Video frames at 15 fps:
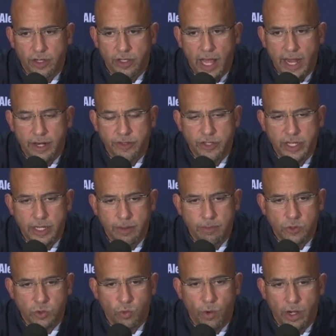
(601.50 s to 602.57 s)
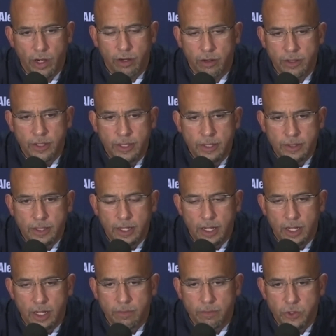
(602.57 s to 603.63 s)
lot of teams where
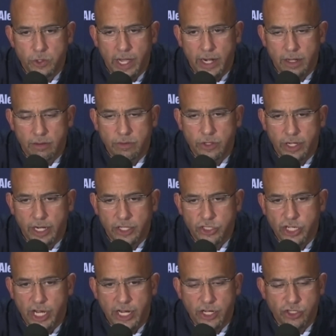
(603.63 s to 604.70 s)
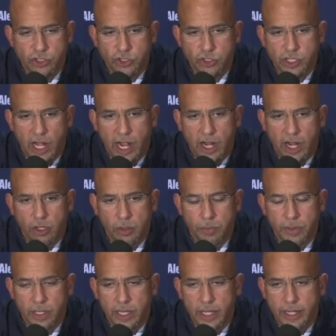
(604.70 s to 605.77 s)
you gotta change your style of
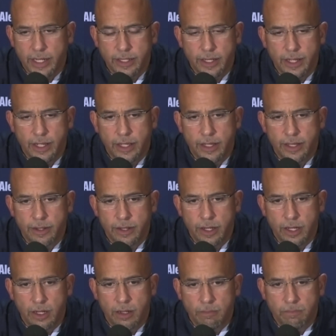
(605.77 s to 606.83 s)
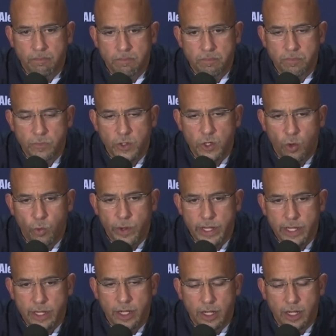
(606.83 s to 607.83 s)
play, and we